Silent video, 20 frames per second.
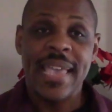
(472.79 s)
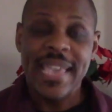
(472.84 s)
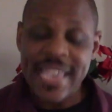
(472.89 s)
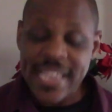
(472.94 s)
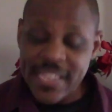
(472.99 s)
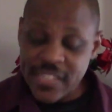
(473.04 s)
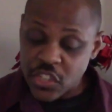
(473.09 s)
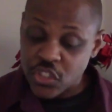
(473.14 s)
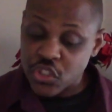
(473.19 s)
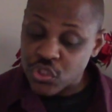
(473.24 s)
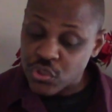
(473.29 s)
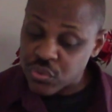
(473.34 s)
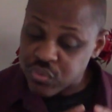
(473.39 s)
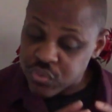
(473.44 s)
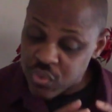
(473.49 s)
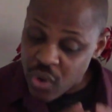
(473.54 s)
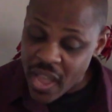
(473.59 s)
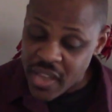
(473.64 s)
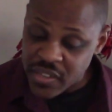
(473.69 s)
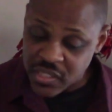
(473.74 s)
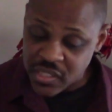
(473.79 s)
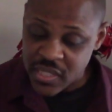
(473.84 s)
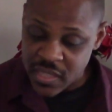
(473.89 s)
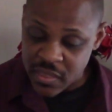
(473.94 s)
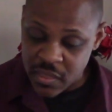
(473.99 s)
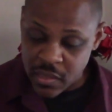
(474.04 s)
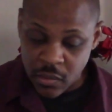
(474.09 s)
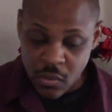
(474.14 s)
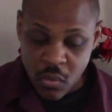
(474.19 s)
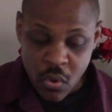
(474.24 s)
is a trust
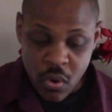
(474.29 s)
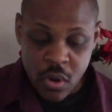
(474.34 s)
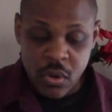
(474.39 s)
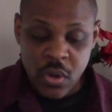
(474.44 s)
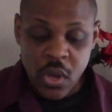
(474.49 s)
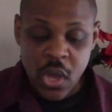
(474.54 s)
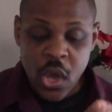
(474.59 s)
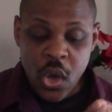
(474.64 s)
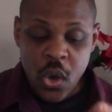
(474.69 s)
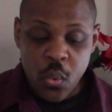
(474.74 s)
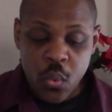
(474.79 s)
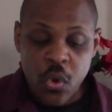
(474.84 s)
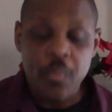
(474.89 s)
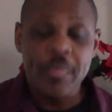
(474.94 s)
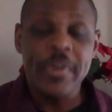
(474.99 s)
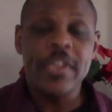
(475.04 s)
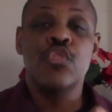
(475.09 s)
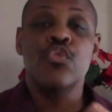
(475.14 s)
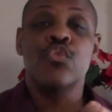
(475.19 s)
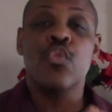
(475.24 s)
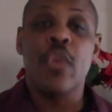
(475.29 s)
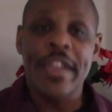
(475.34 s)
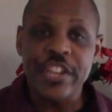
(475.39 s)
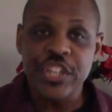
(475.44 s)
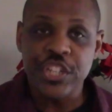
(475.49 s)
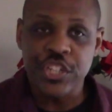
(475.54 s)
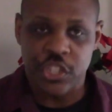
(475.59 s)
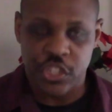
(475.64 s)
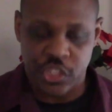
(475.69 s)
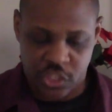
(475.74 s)
that the Lord will be
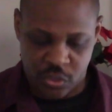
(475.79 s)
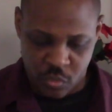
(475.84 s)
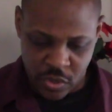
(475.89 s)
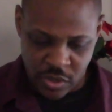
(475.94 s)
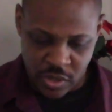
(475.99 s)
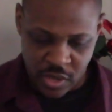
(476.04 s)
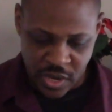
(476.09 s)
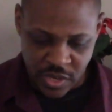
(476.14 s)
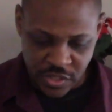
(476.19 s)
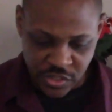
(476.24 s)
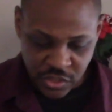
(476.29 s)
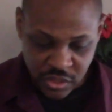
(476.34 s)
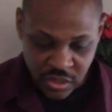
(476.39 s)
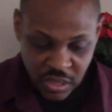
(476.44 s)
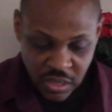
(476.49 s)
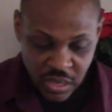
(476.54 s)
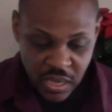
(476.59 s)
gracious with us